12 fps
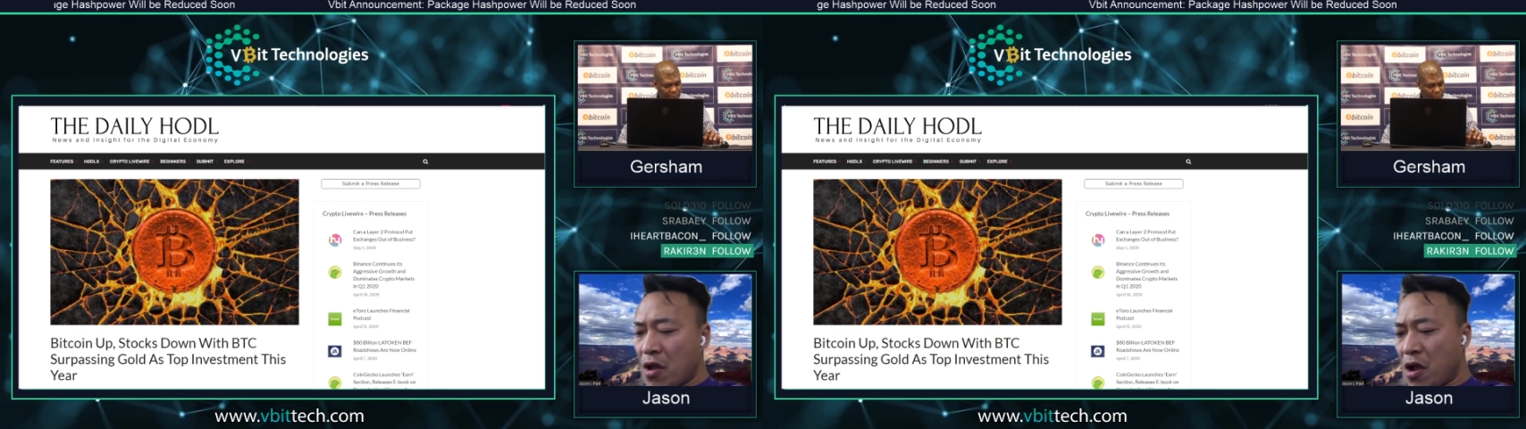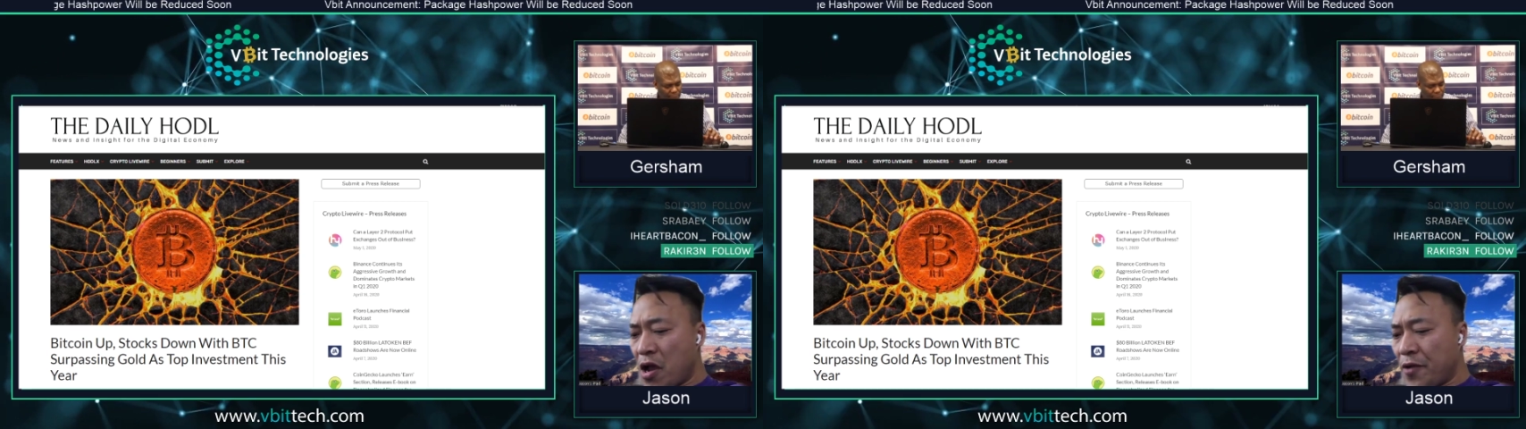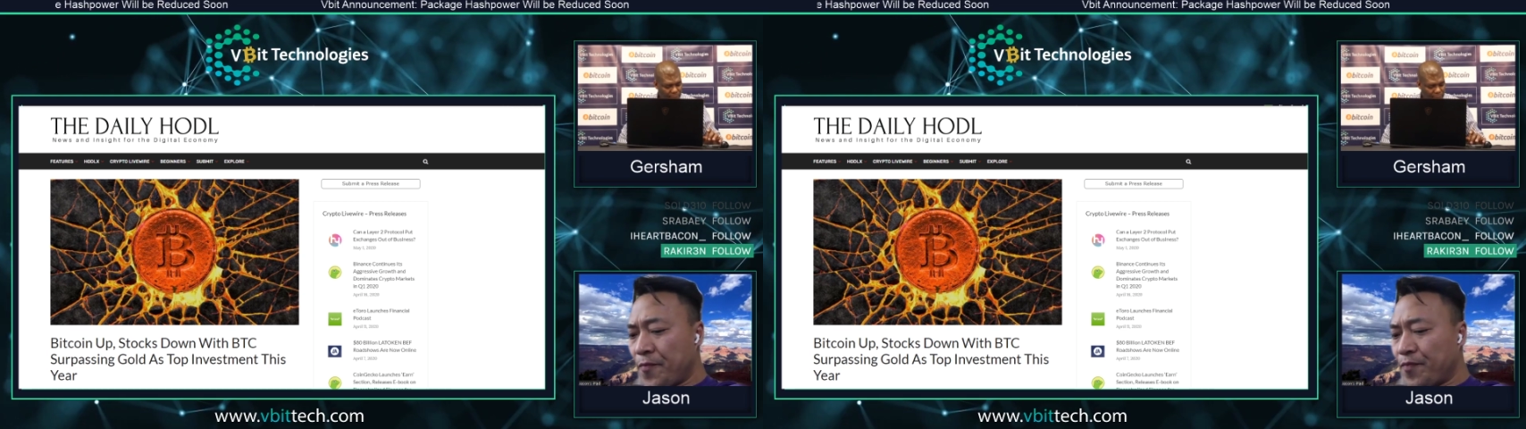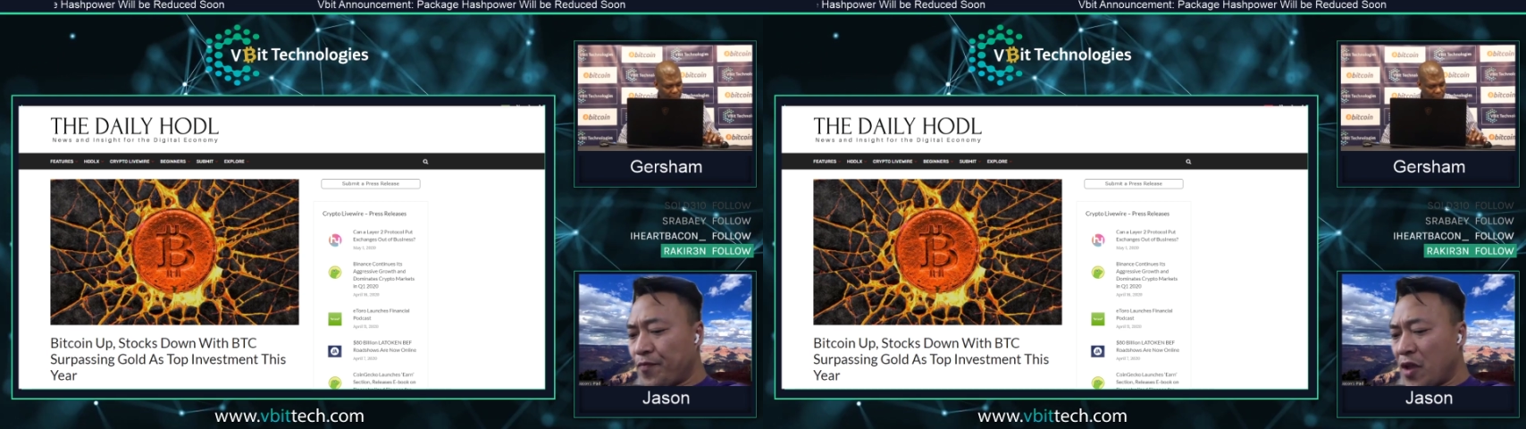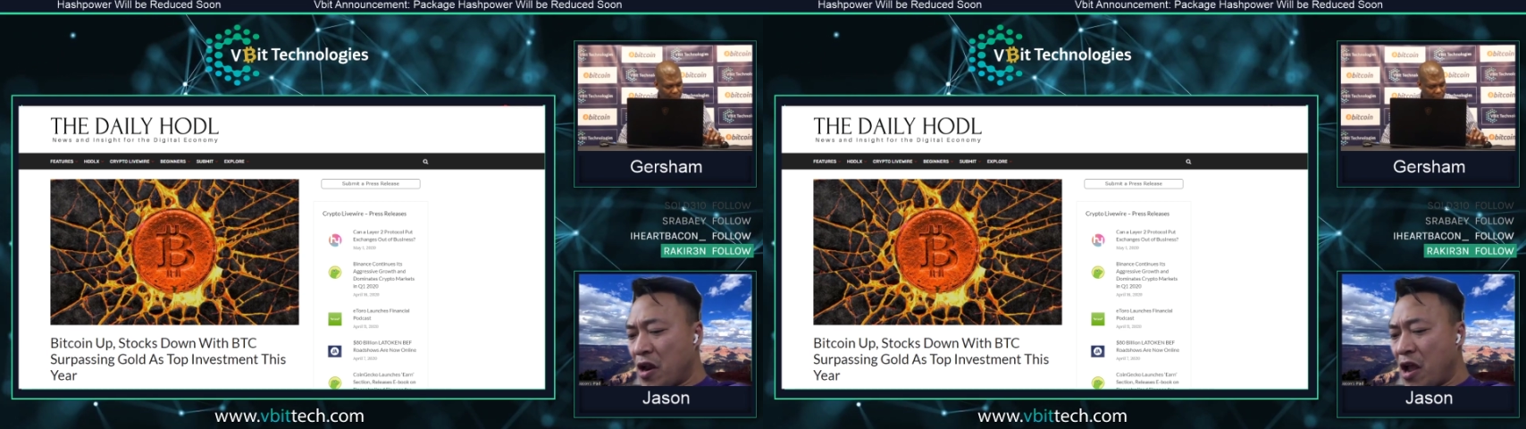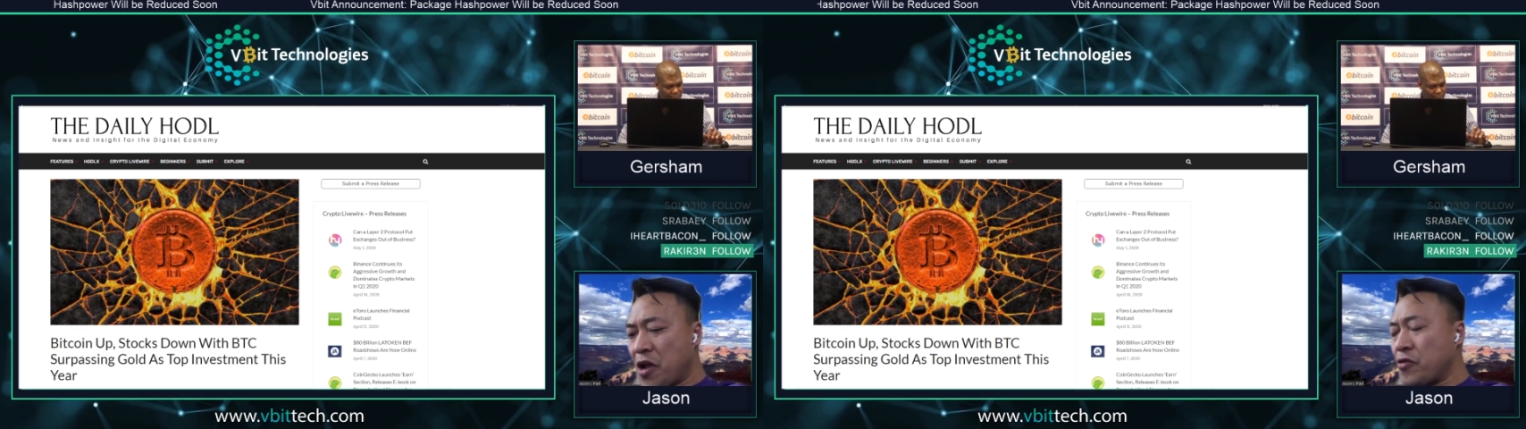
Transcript: And I